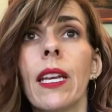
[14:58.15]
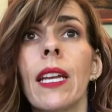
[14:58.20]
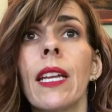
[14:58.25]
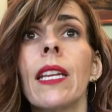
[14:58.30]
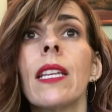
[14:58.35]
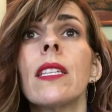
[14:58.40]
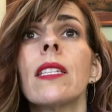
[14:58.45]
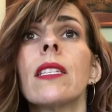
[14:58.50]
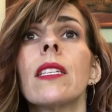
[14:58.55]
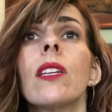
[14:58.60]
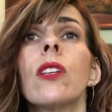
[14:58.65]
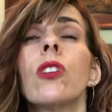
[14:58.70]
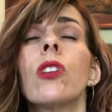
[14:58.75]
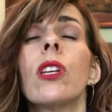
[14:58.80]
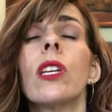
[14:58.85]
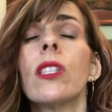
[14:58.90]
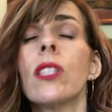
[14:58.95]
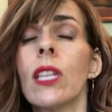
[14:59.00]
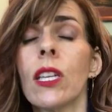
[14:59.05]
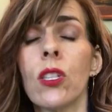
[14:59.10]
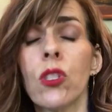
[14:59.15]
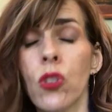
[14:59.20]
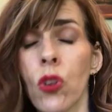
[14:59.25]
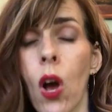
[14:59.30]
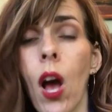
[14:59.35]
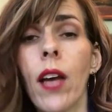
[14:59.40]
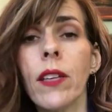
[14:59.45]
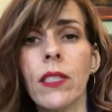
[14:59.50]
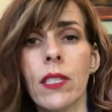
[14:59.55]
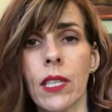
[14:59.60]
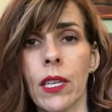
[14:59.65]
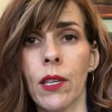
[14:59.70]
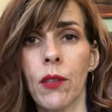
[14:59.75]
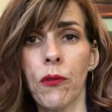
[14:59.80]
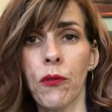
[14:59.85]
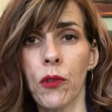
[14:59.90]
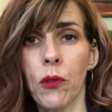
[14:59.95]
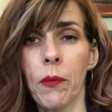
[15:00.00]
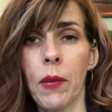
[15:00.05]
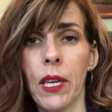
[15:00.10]
It is, it's exhausting
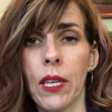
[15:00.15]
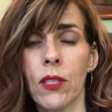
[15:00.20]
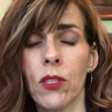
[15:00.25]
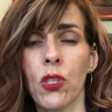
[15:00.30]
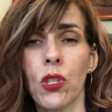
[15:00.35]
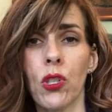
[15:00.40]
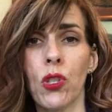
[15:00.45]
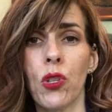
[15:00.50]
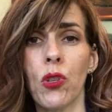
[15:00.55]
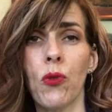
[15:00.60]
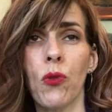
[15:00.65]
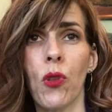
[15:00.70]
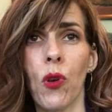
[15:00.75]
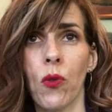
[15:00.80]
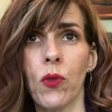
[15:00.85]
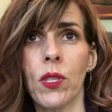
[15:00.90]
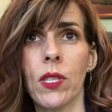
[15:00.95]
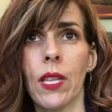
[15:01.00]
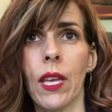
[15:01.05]
for me to do those